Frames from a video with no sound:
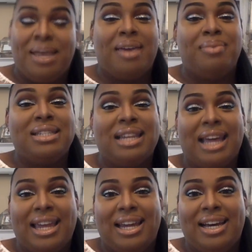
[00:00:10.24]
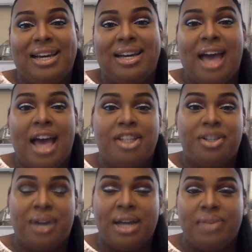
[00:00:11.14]
name is Layla, as
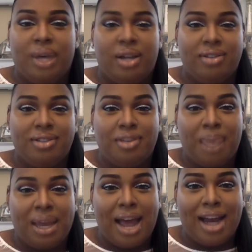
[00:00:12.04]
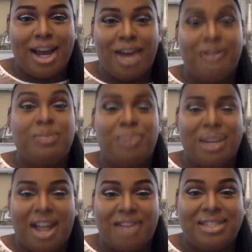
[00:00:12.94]
you guys, well, you may not know. It's
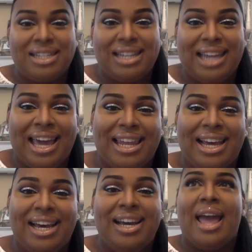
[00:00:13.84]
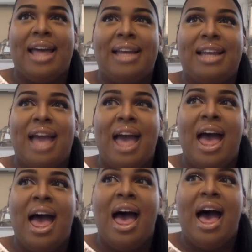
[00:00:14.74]
pronounced Layla. And
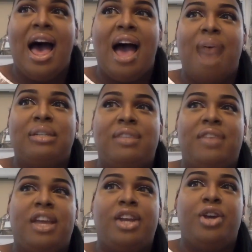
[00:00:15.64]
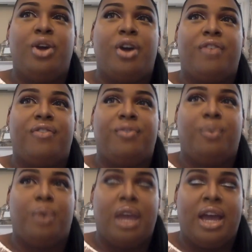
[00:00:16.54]
I was living in New York for
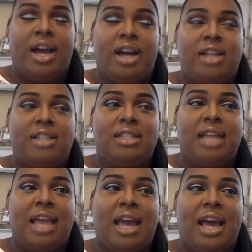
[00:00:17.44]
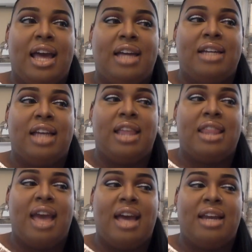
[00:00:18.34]
4 years. And
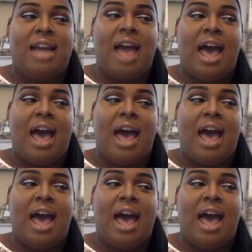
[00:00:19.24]
then